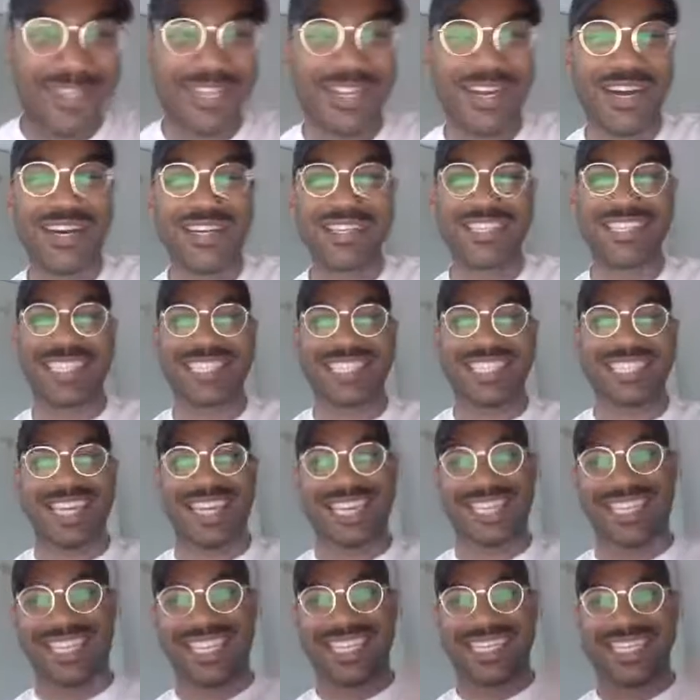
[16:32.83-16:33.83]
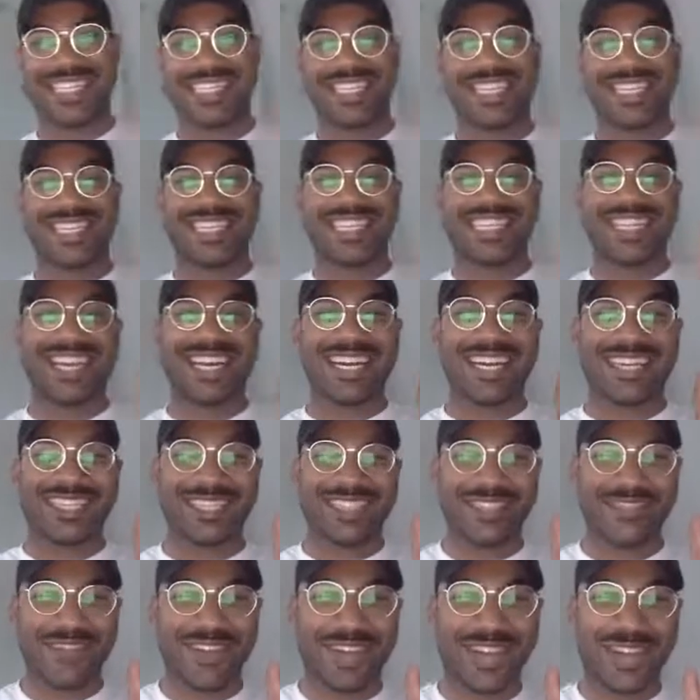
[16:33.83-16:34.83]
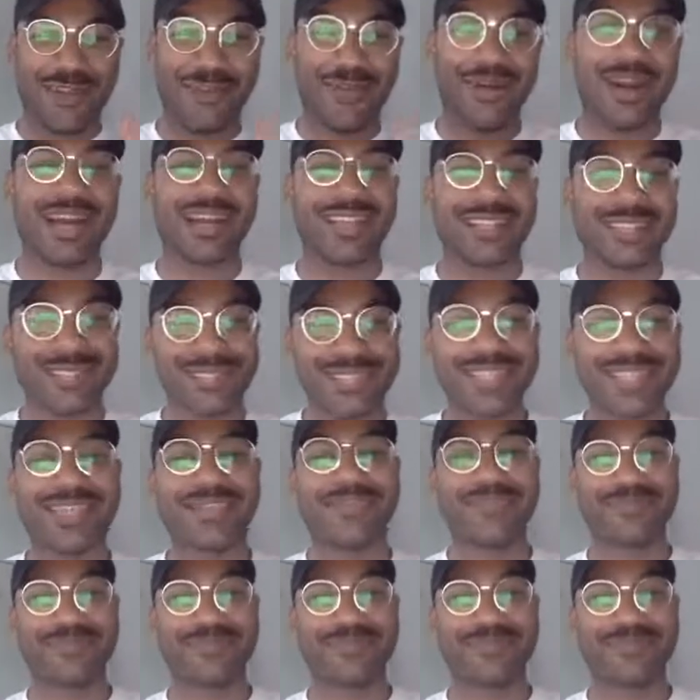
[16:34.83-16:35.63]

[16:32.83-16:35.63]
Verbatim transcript: You know, I was just kind of like sitting there, just very quiet, and I